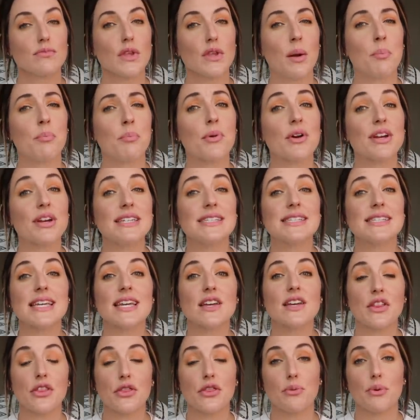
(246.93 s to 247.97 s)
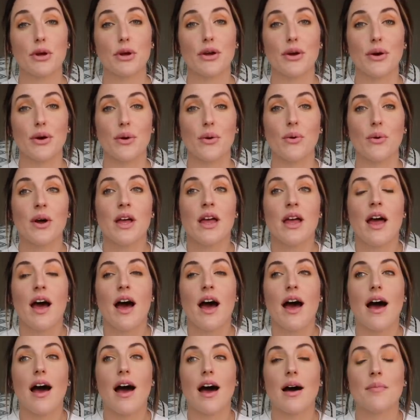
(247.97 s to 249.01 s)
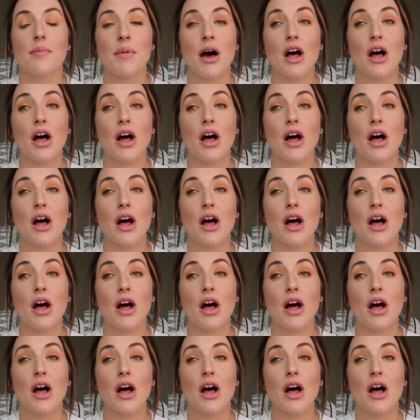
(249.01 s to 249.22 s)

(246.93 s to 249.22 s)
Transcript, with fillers: breezing through um,